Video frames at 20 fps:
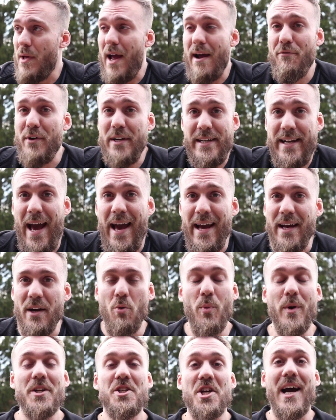every day,
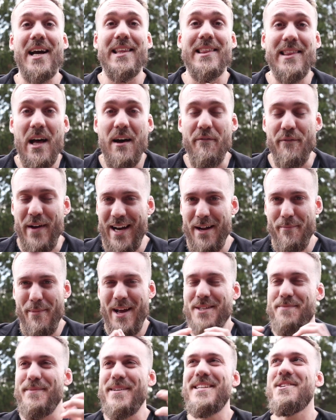which I love and it
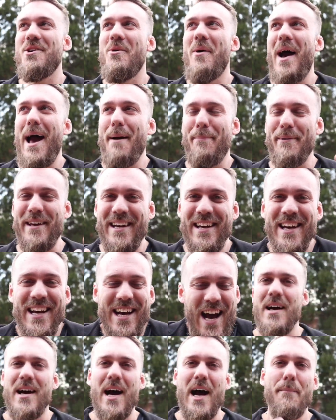makes me so happy.
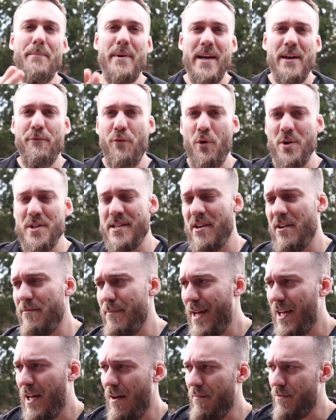I'm being forced out of
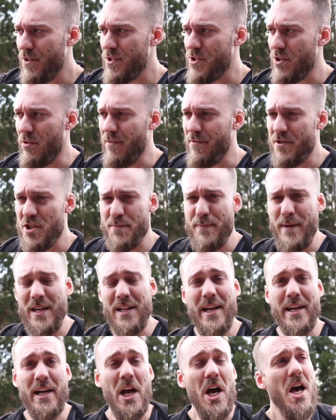my comfort zone of just being
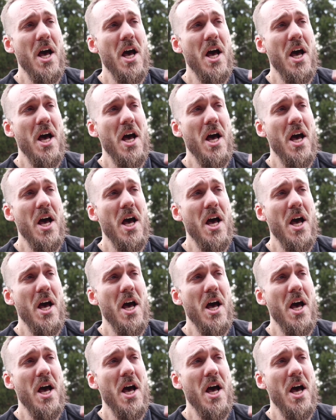like,